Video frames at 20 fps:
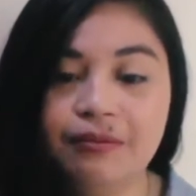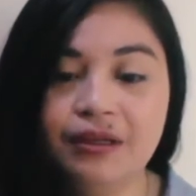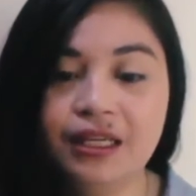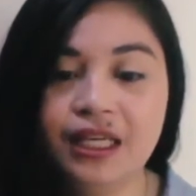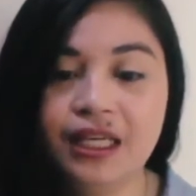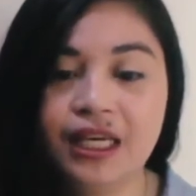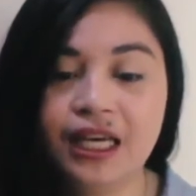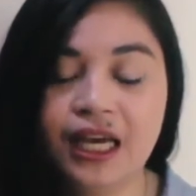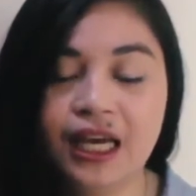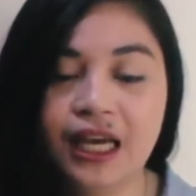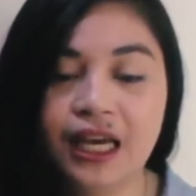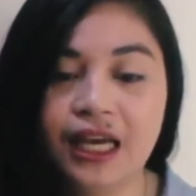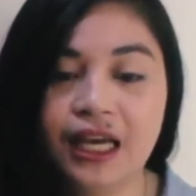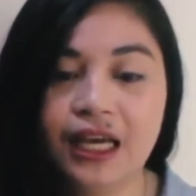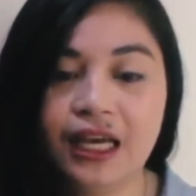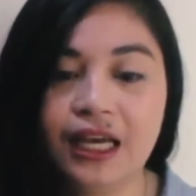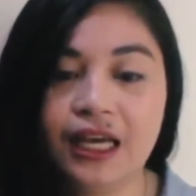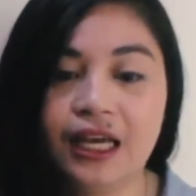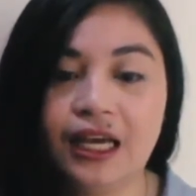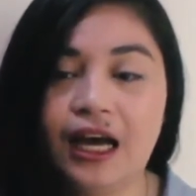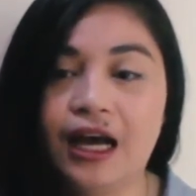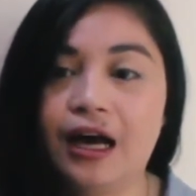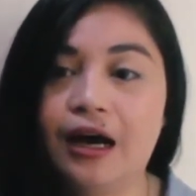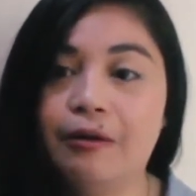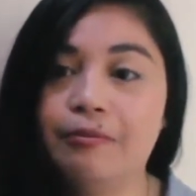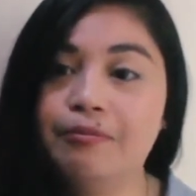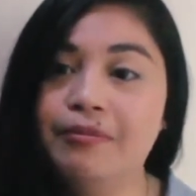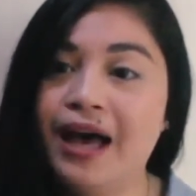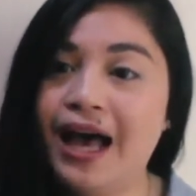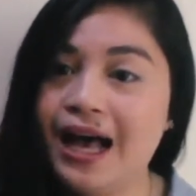became
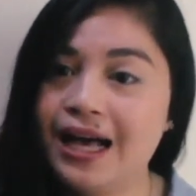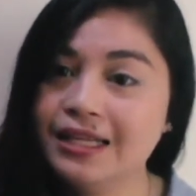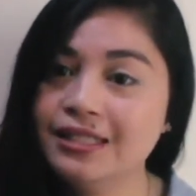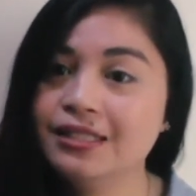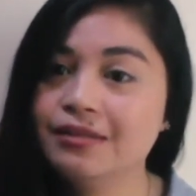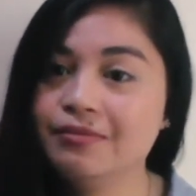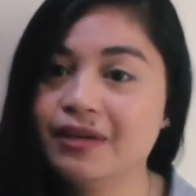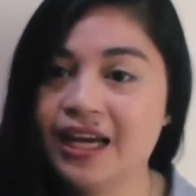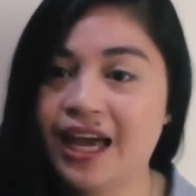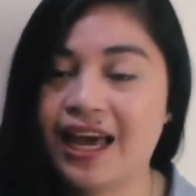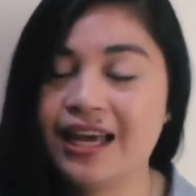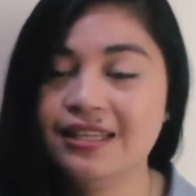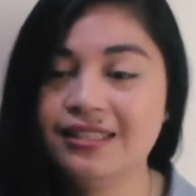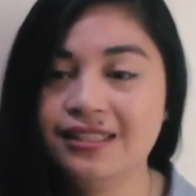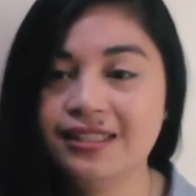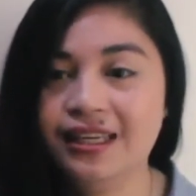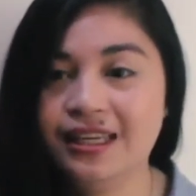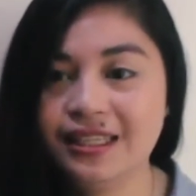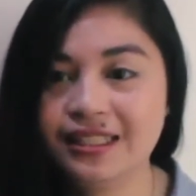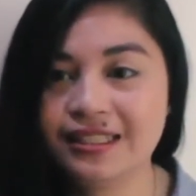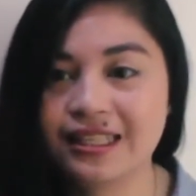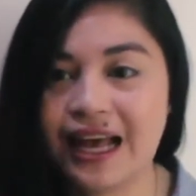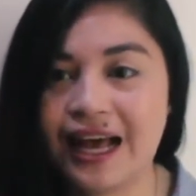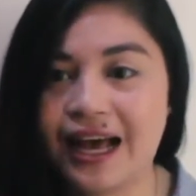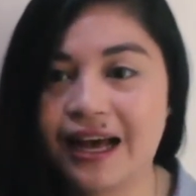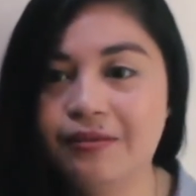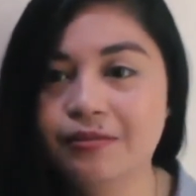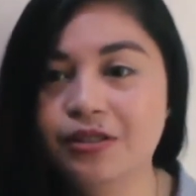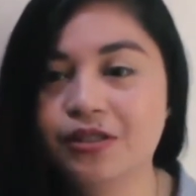passed my IC exam.